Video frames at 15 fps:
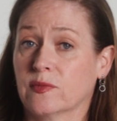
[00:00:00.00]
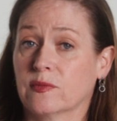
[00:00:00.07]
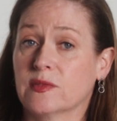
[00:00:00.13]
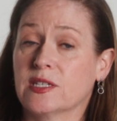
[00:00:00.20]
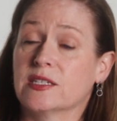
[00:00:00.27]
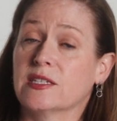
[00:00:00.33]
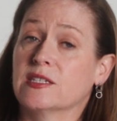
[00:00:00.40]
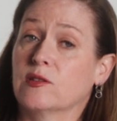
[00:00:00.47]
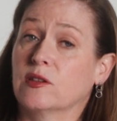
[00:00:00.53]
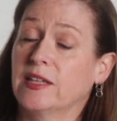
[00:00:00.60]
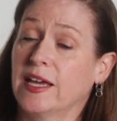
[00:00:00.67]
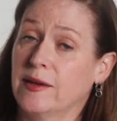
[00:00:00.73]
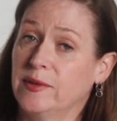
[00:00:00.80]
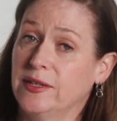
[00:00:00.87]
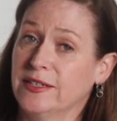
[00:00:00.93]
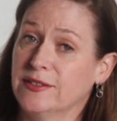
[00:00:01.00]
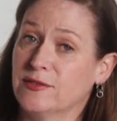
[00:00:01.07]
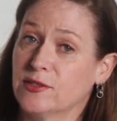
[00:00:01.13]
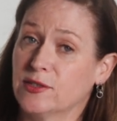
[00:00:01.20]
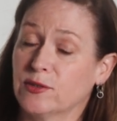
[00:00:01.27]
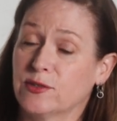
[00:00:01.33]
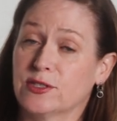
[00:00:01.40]
This is a
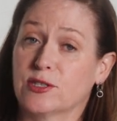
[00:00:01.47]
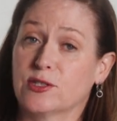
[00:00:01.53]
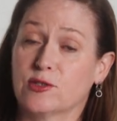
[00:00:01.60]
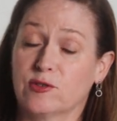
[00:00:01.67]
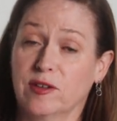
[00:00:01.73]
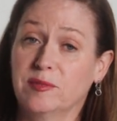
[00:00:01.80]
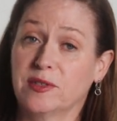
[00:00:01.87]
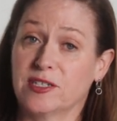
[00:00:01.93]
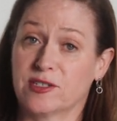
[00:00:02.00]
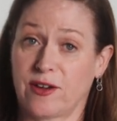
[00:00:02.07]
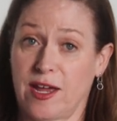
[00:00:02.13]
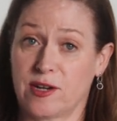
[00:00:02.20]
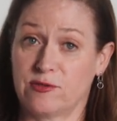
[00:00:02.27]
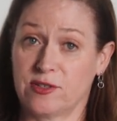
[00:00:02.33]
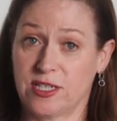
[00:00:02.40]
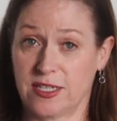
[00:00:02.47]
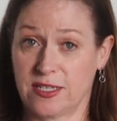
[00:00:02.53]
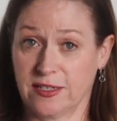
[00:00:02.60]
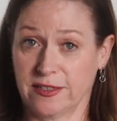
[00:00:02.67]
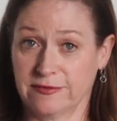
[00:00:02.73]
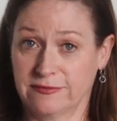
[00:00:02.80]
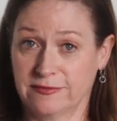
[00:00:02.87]
laminate, so it's extremely scratch
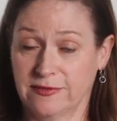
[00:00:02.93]
resistant.